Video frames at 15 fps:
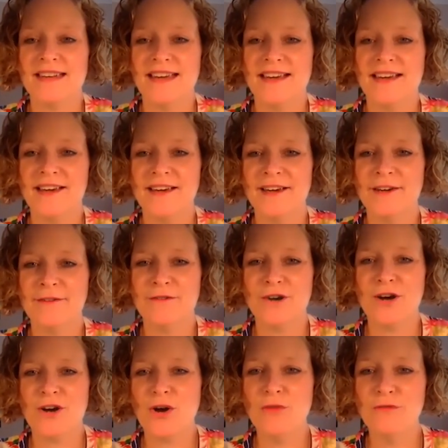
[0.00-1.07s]
uh, for
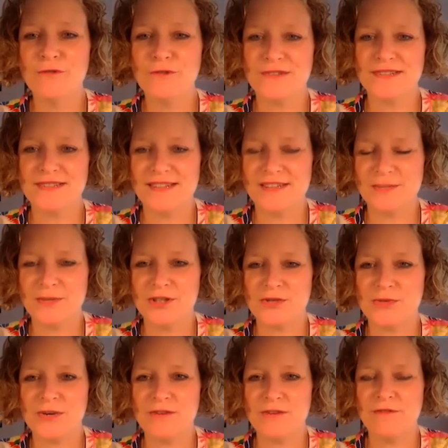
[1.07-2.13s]
our conferences,
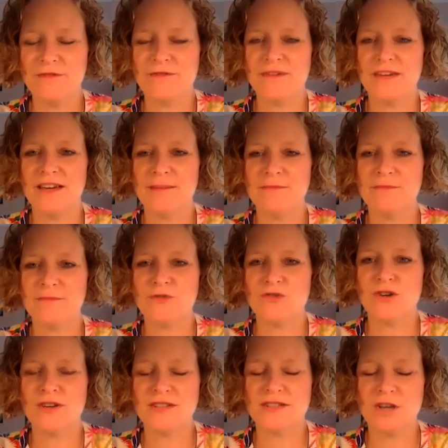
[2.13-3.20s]
which we've um,
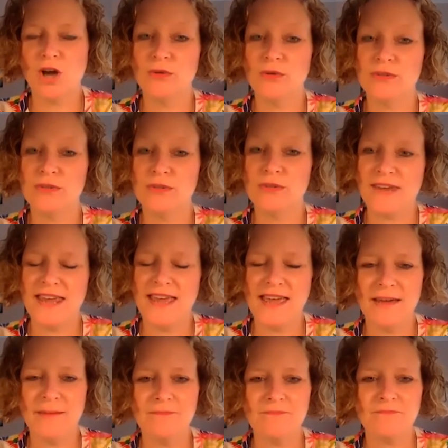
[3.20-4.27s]
tried to hold every
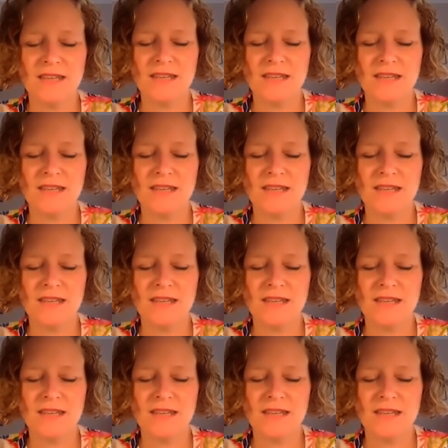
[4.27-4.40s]
year.